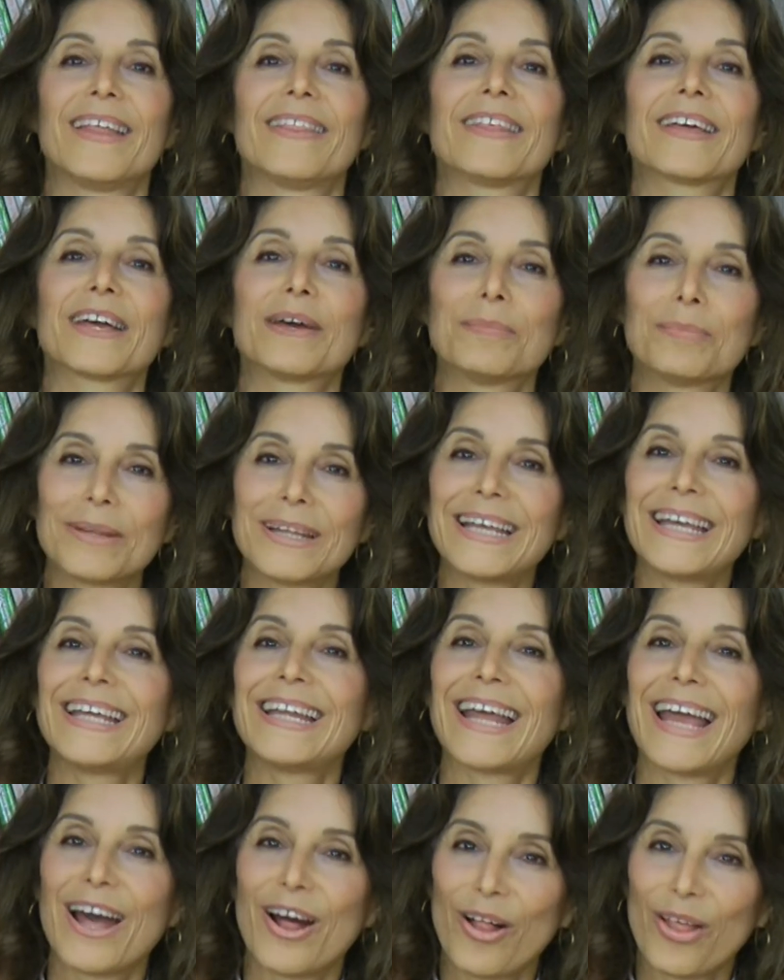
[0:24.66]
The complete
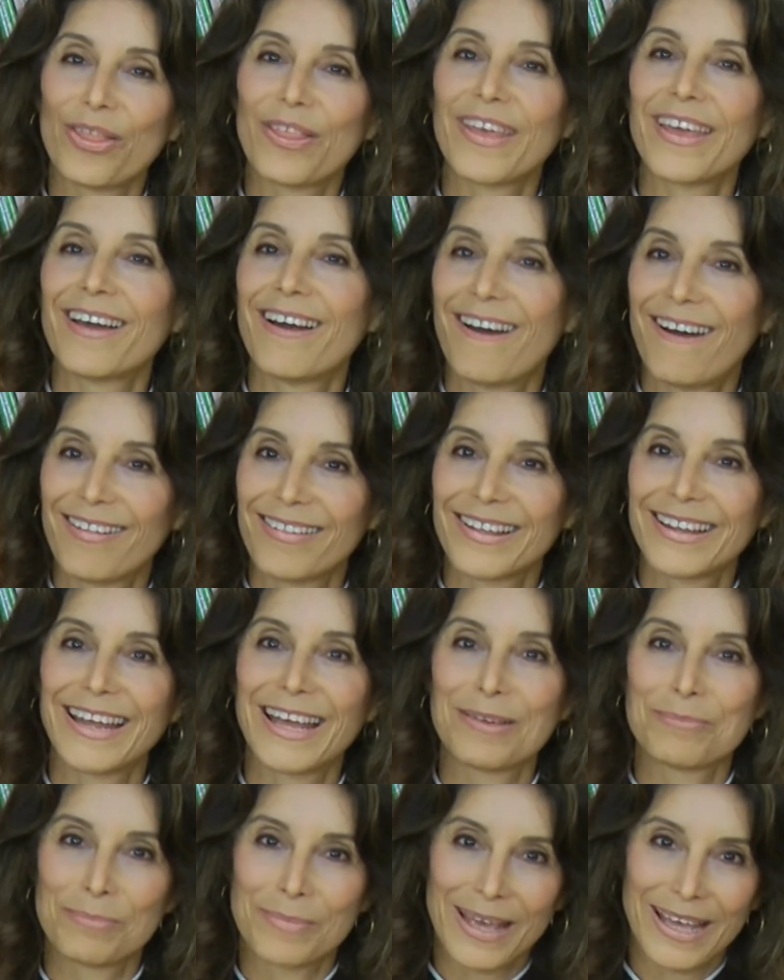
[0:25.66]
healthy
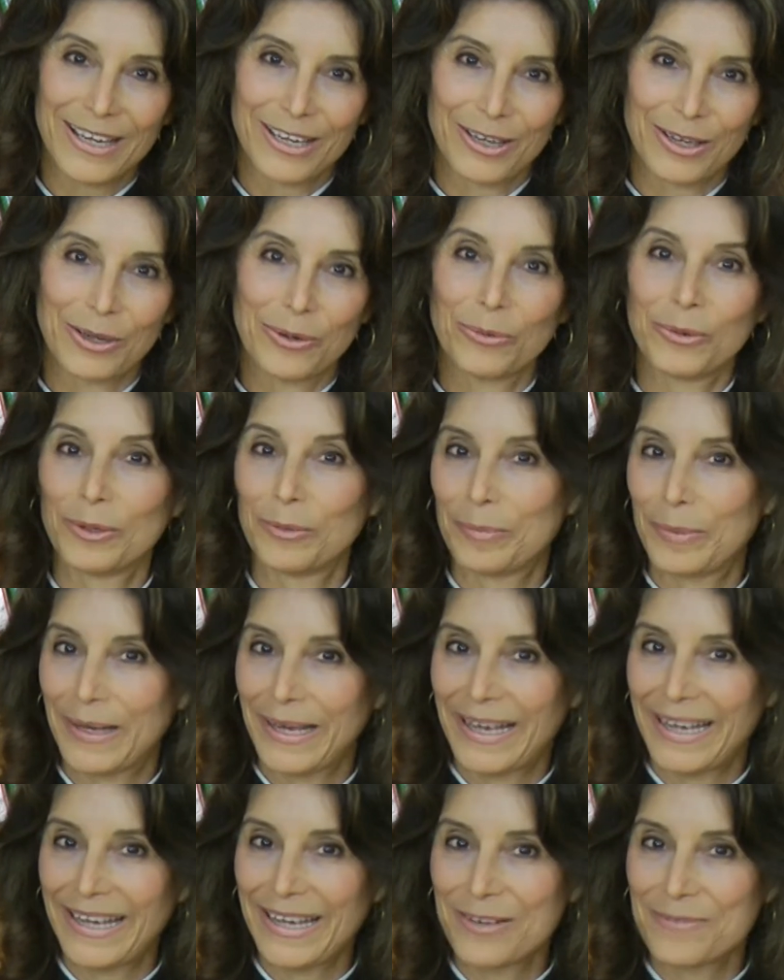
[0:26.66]
holiday menu will
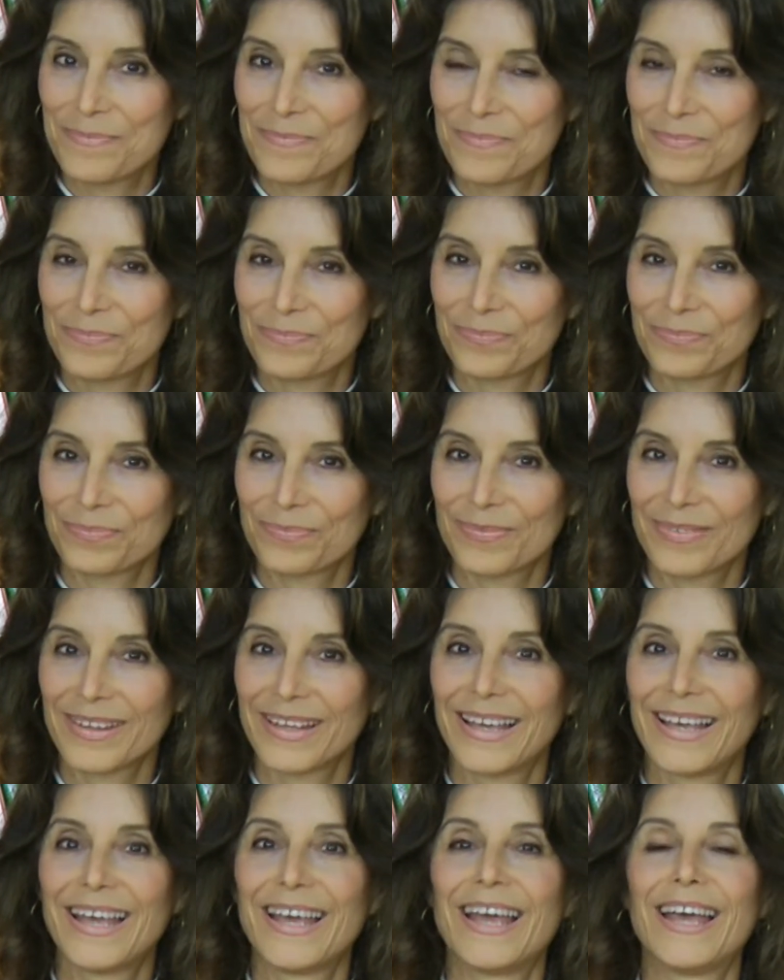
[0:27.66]
be
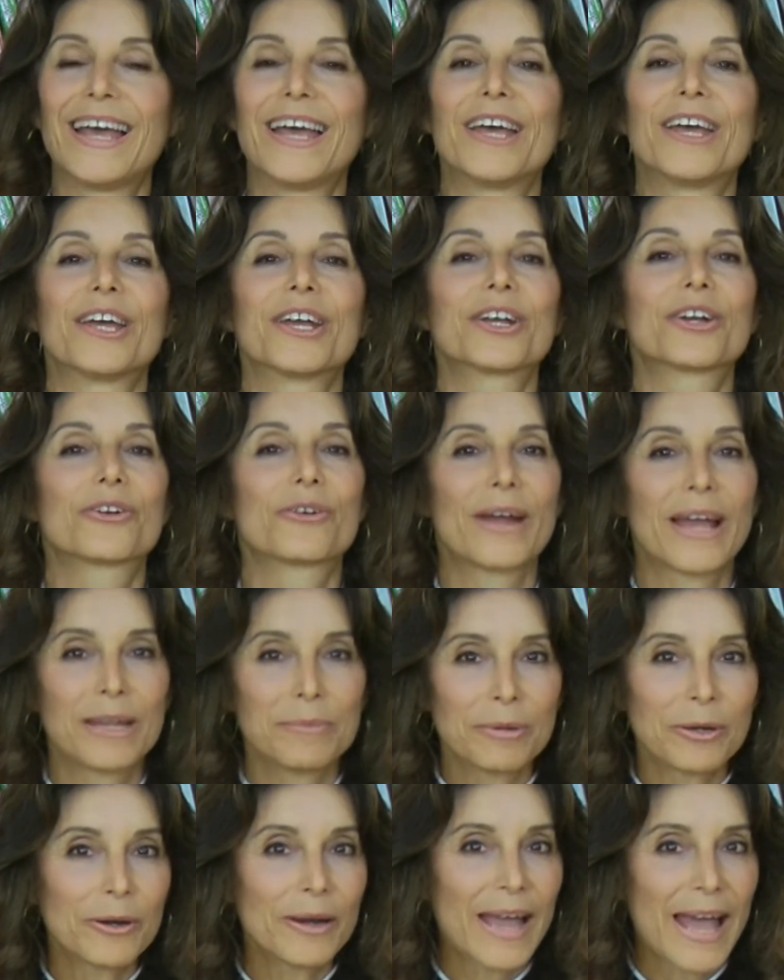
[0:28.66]

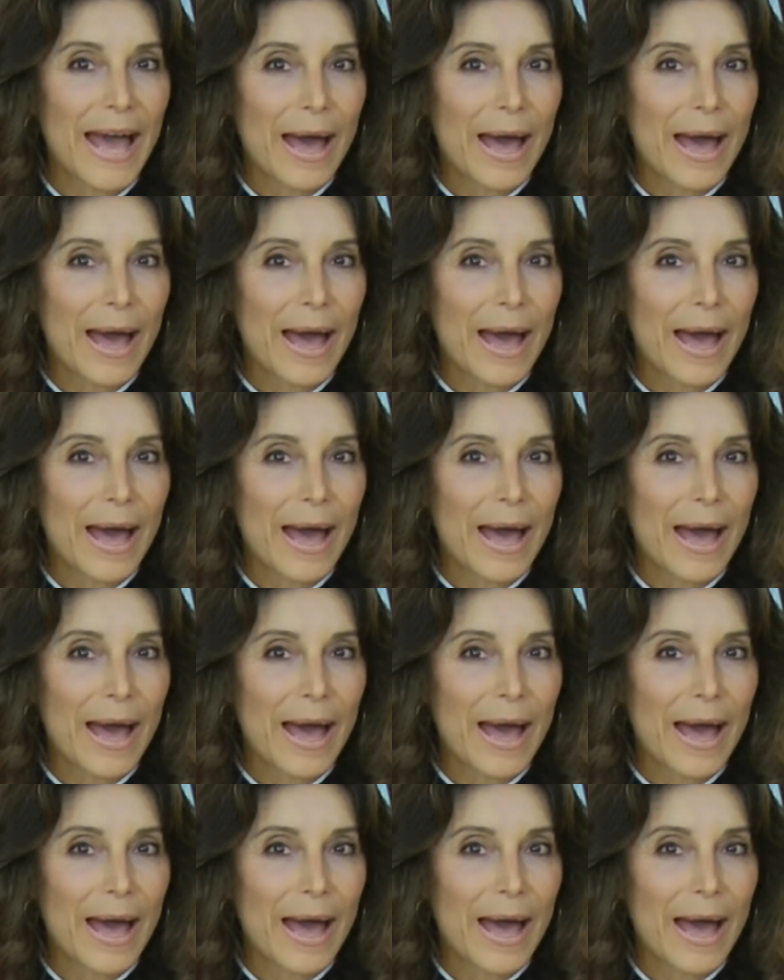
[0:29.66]
cranberry